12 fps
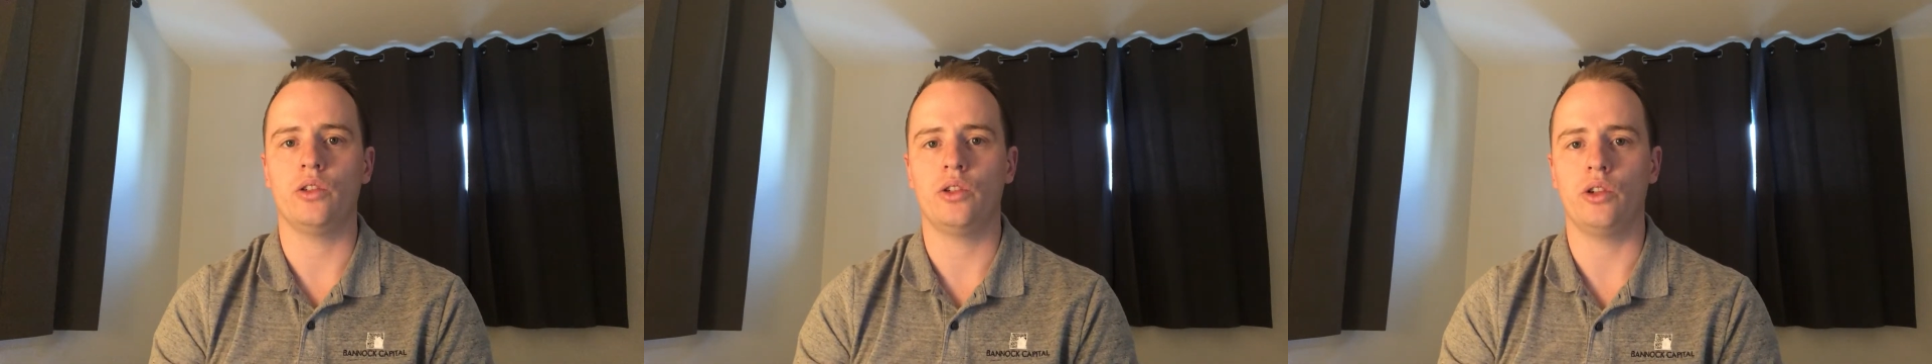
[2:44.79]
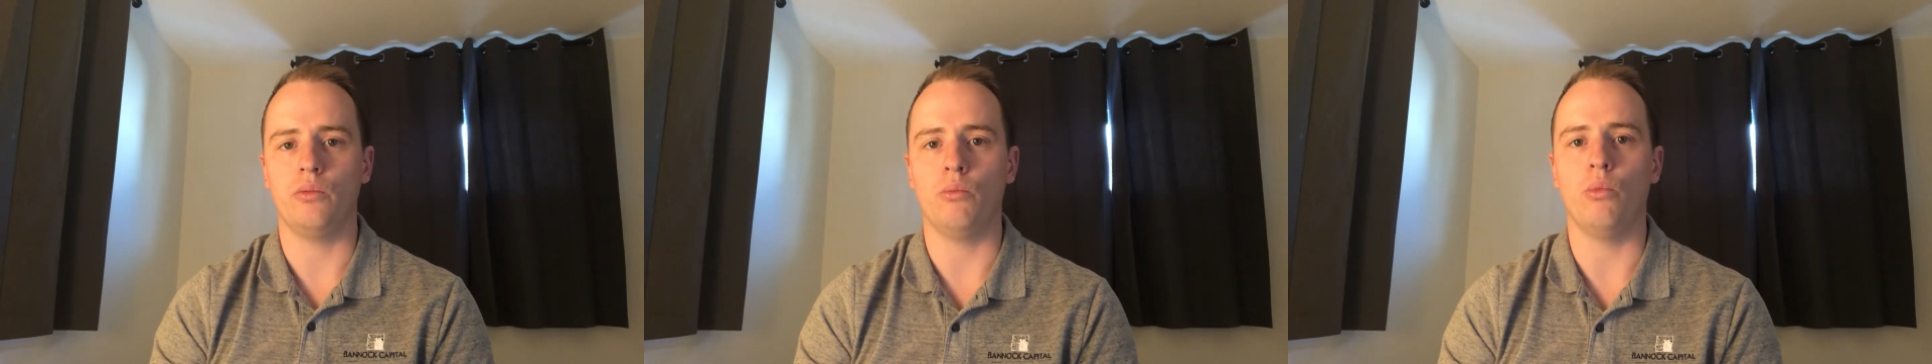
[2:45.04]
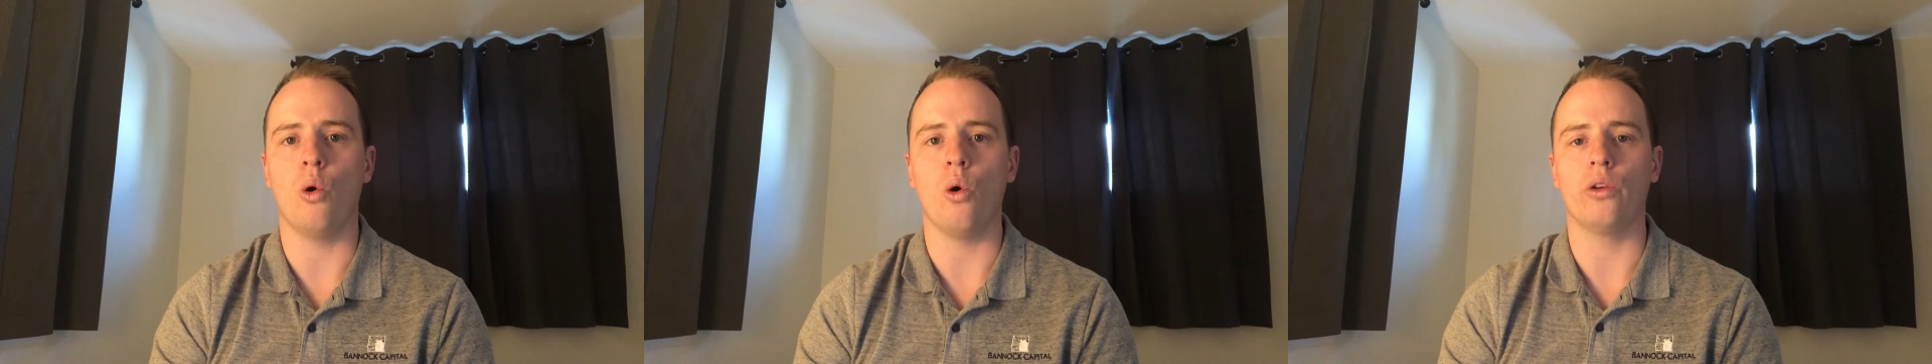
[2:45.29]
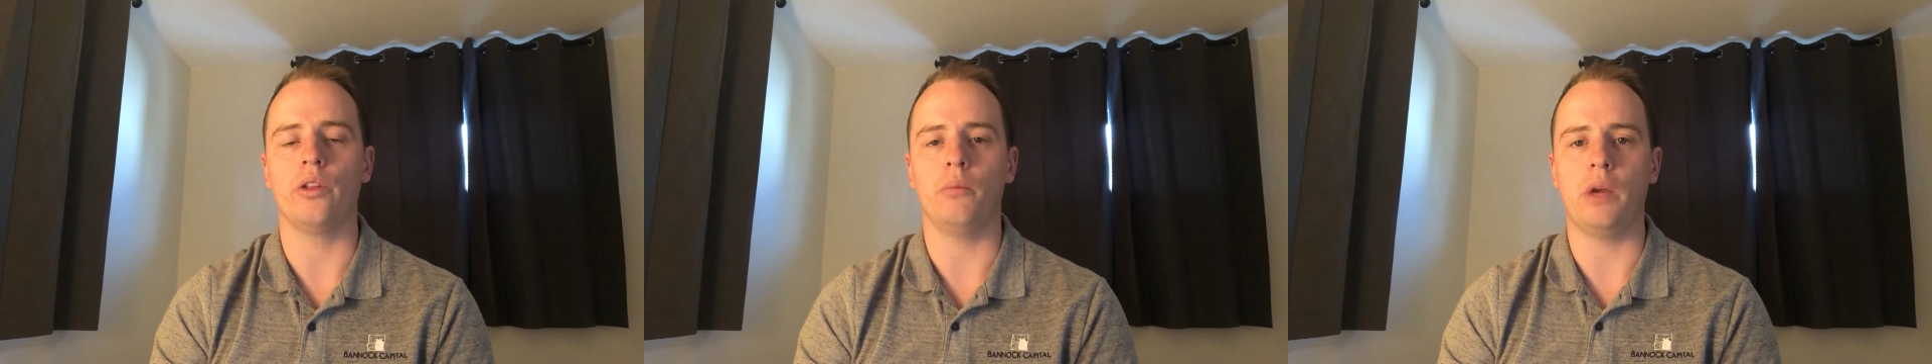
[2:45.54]
should
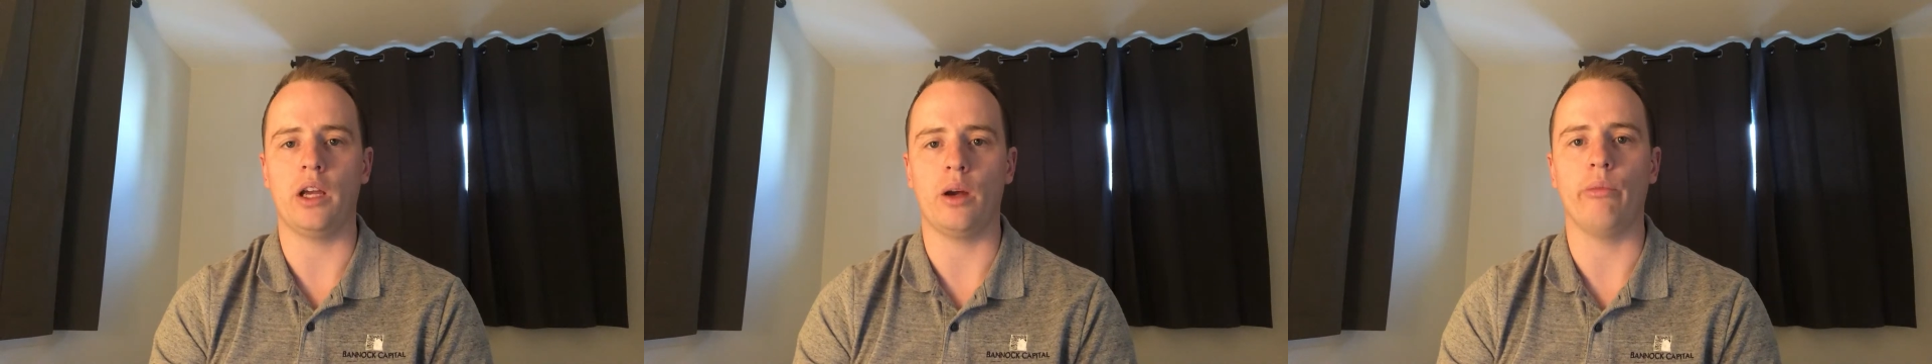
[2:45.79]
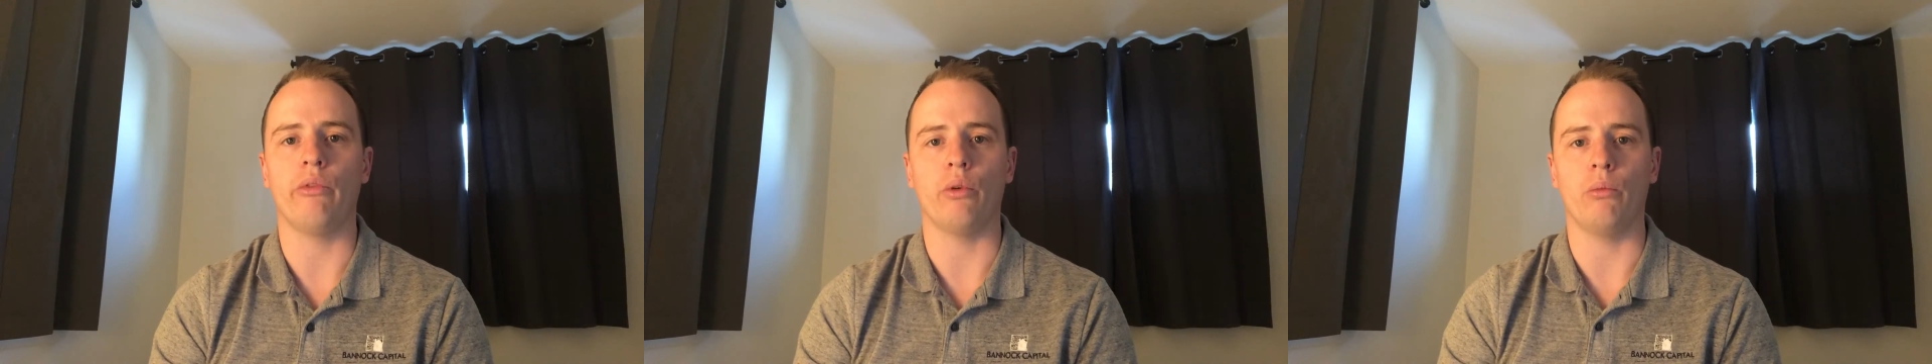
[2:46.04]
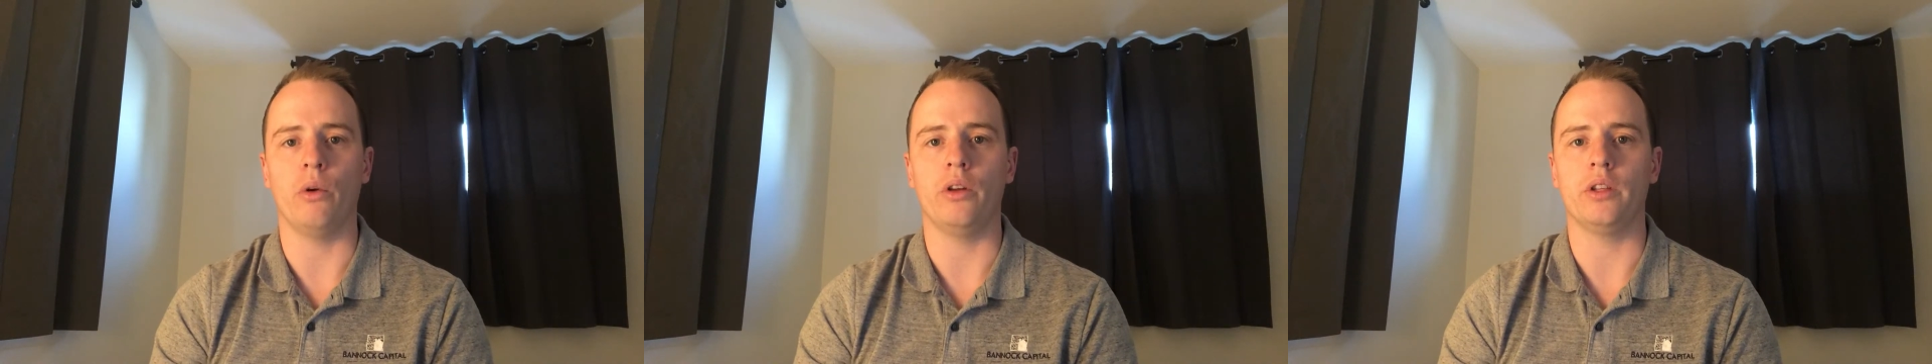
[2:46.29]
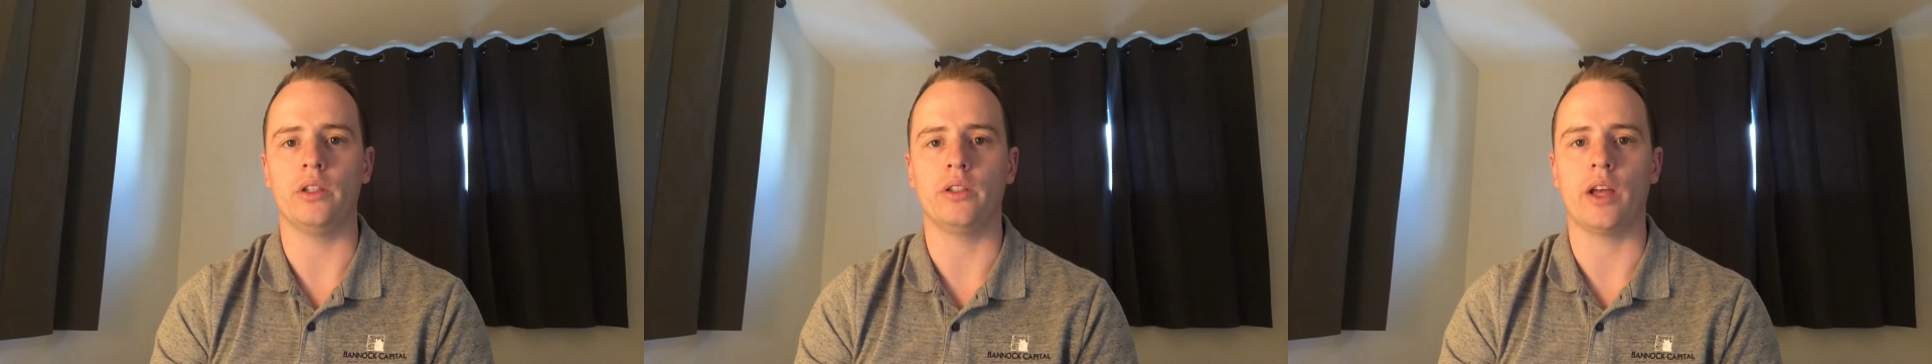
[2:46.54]
more than make up for
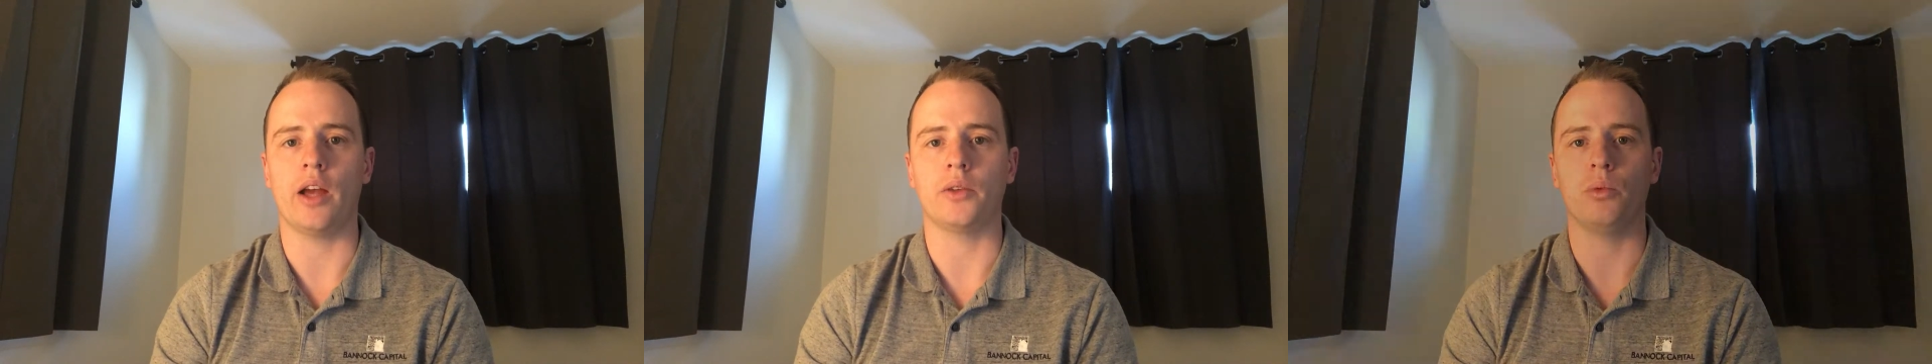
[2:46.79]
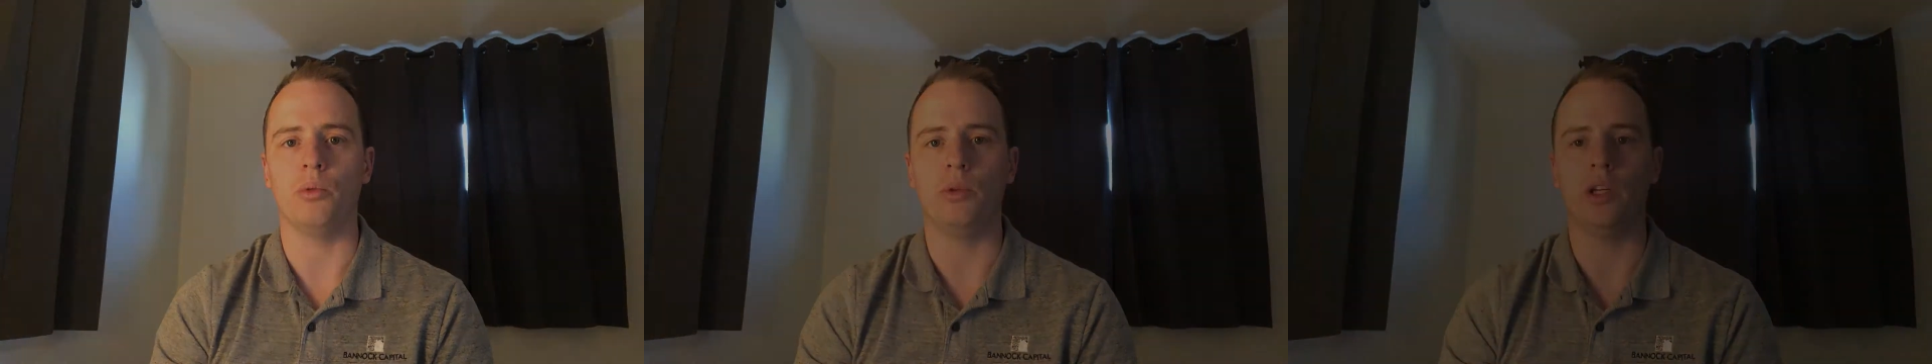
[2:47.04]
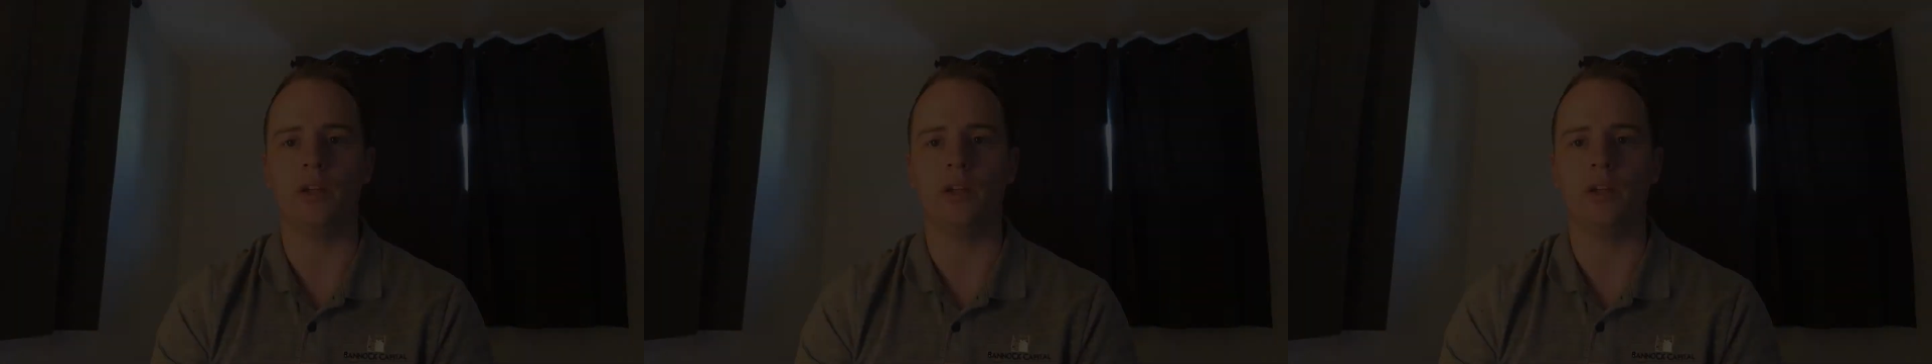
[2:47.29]
what this tax will be.